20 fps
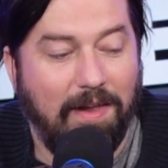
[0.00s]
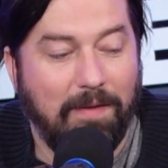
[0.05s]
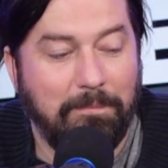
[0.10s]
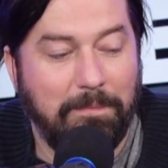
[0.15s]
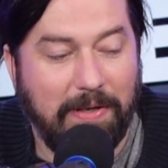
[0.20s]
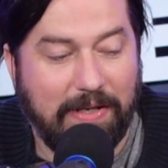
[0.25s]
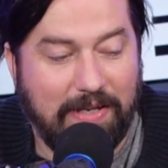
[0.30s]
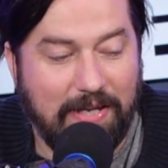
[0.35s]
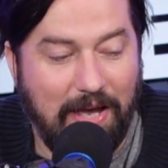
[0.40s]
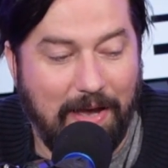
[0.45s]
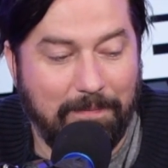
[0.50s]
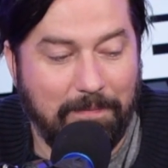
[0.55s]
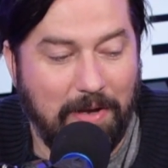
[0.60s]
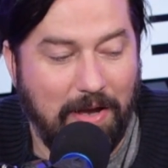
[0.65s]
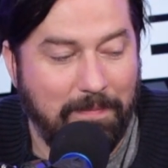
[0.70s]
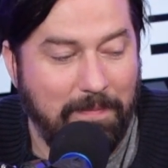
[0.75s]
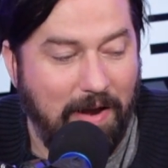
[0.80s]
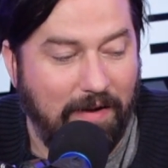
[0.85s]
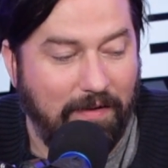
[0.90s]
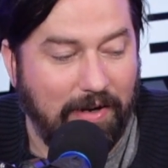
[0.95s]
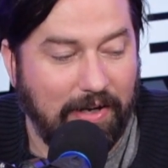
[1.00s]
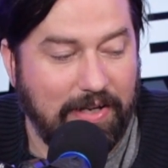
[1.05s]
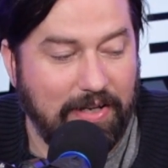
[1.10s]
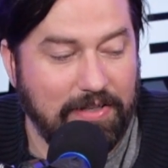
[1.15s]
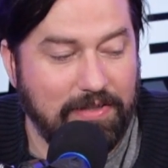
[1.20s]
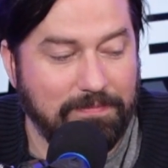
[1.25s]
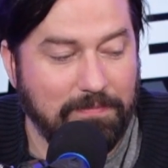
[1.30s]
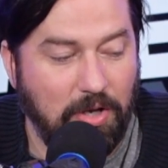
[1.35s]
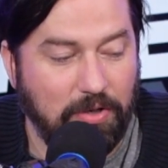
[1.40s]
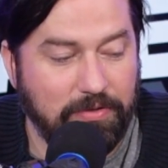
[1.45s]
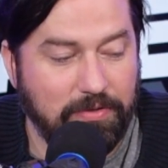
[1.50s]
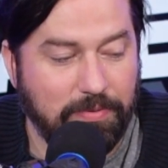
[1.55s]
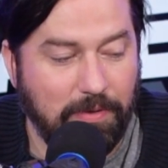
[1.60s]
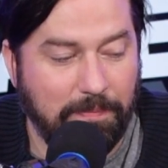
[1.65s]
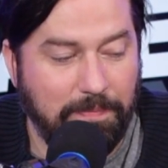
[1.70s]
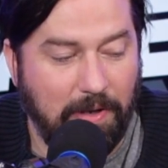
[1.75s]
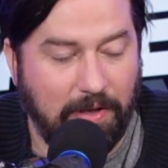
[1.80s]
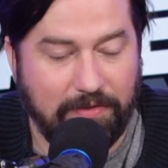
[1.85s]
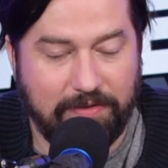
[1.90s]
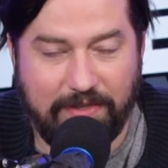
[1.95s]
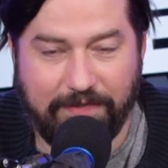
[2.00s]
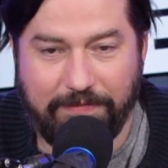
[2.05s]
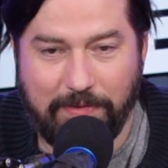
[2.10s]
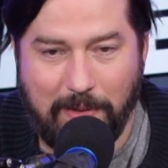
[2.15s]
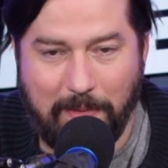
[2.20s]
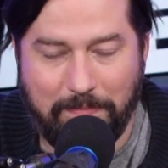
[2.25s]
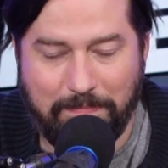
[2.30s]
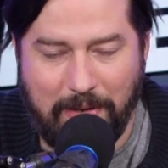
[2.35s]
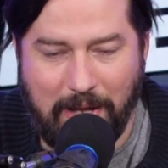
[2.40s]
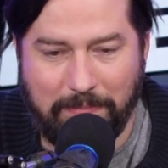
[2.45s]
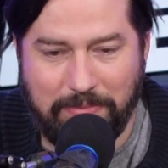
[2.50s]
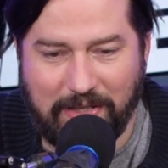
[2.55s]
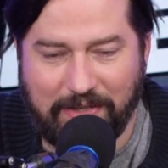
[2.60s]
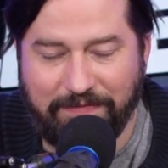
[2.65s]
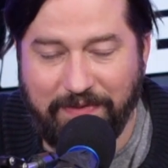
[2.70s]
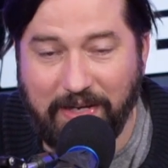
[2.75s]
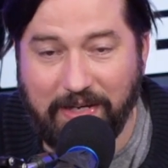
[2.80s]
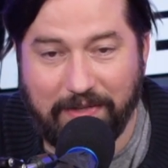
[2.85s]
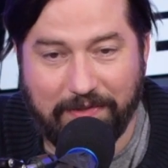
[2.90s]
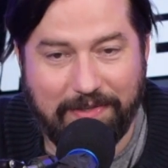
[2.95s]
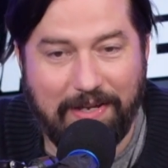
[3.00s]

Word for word: become America's most repulsive public figure.